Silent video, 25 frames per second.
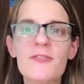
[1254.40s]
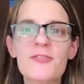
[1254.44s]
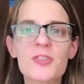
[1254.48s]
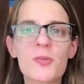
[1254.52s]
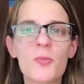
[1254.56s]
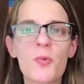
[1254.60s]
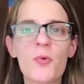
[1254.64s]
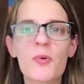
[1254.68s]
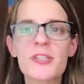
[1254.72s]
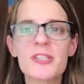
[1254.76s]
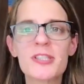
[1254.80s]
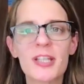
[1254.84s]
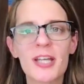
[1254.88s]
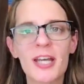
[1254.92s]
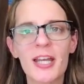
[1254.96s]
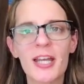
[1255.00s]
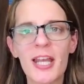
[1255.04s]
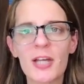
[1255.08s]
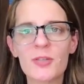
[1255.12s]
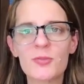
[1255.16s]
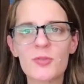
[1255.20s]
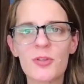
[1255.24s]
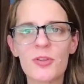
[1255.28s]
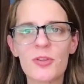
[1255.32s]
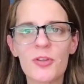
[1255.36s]
if someone wants to
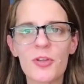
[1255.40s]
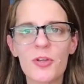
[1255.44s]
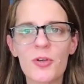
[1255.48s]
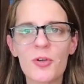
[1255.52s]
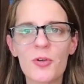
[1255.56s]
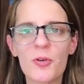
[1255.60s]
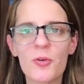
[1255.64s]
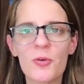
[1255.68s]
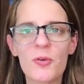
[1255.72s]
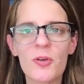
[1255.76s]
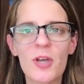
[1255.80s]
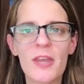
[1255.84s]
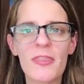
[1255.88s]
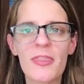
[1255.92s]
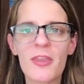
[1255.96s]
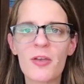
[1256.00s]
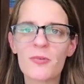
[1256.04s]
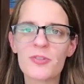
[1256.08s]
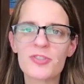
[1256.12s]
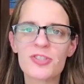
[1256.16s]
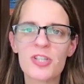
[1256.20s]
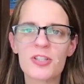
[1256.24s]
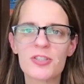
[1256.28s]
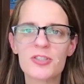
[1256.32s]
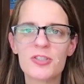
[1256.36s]
connect with you, can they
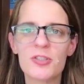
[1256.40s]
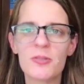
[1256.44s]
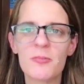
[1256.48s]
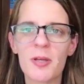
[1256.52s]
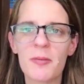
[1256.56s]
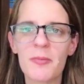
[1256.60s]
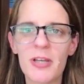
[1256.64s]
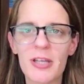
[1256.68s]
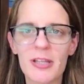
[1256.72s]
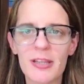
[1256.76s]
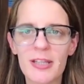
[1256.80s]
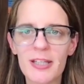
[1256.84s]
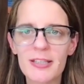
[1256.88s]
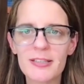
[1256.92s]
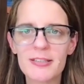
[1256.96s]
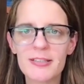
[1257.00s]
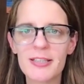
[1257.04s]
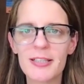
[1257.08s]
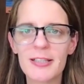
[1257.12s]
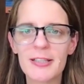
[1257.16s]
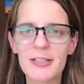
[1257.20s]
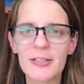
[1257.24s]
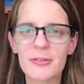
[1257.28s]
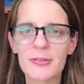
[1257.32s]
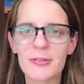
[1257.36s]
reach out to you maybe on
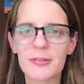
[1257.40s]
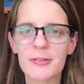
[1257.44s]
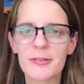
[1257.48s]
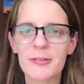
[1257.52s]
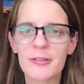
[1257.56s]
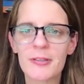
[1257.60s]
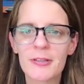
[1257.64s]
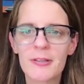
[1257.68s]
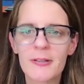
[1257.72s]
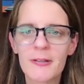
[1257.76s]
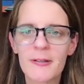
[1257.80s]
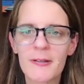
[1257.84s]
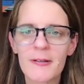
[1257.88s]
LinkedIn or?